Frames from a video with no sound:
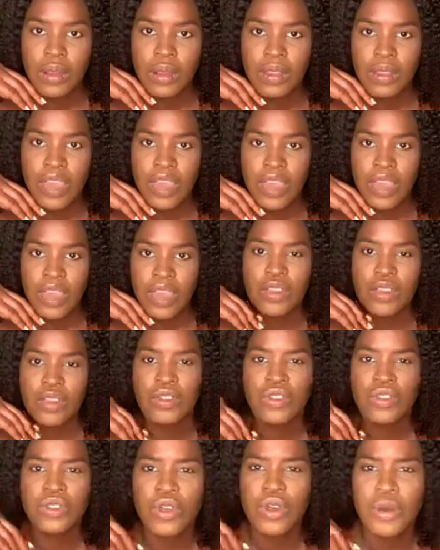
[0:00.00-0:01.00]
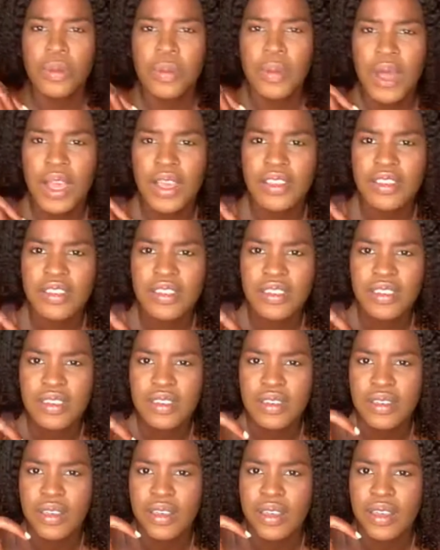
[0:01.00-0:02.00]
Thank you so much.
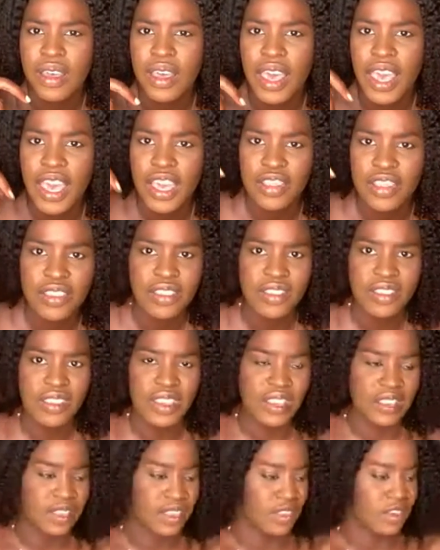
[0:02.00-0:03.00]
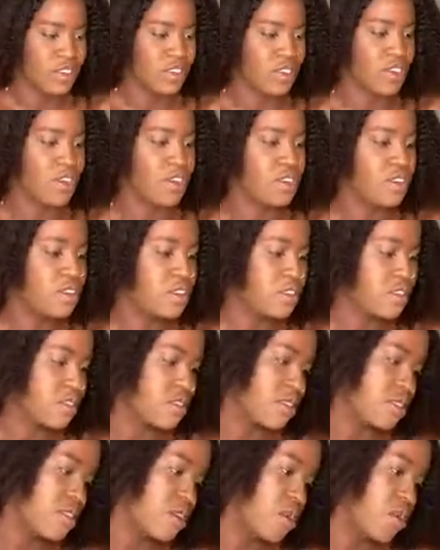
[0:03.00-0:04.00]
Hands in the dirt.
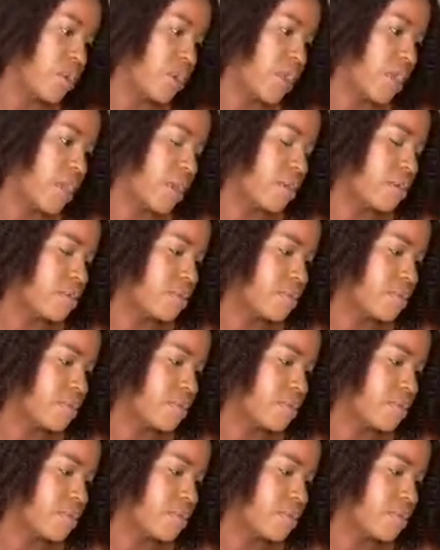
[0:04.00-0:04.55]
Okay.